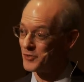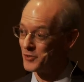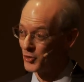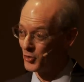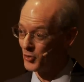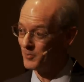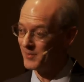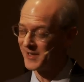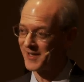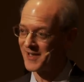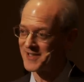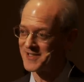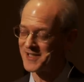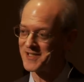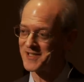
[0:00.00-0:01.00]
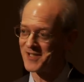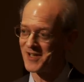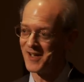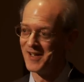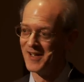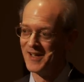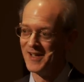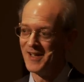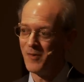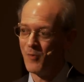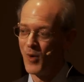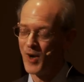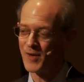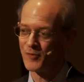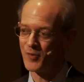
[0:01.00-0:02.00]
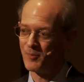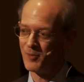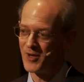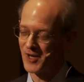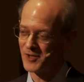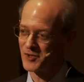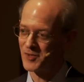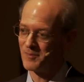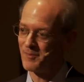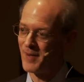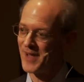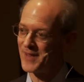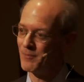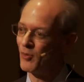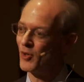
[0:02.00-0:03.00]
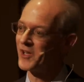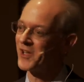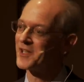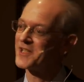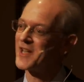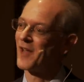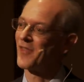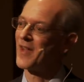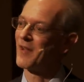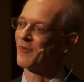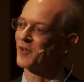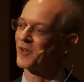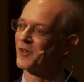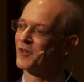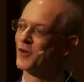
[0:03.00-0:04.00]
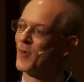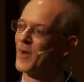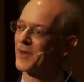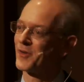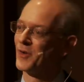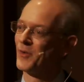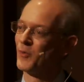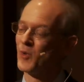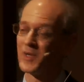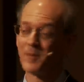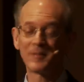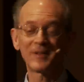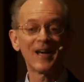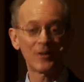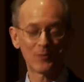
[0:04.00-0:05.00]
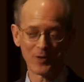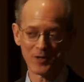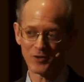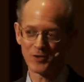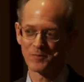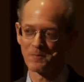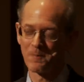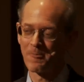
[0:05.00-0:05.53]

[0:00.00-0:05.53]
do because it's a wonderful production by the brilliant South African director William Kentridge.